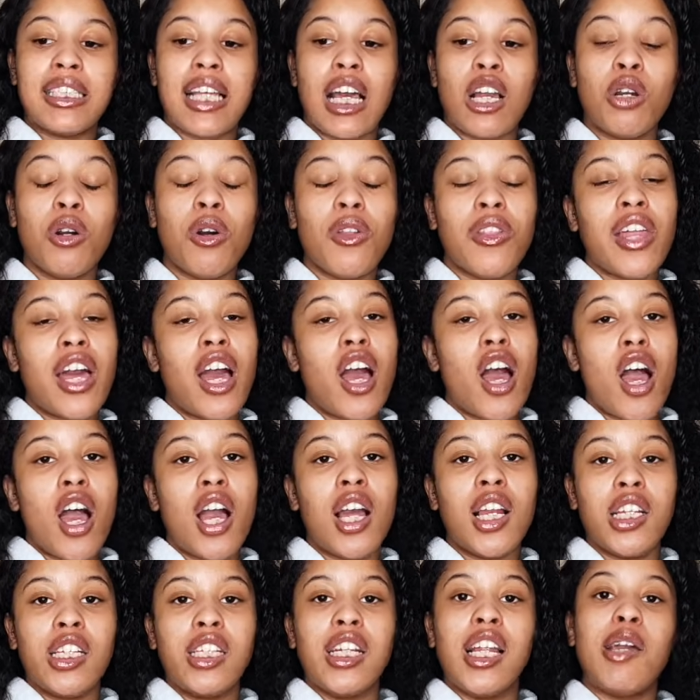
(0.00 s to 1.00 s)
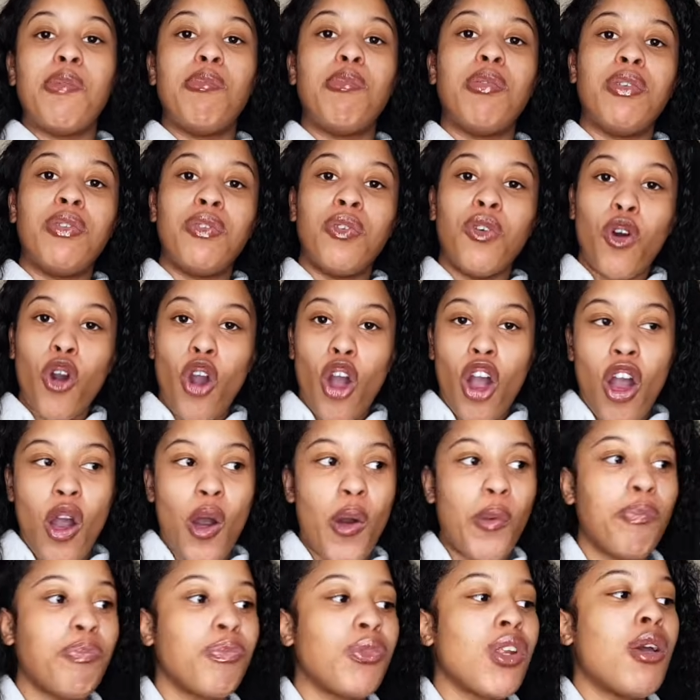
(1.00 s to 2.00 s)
I got there early, before her.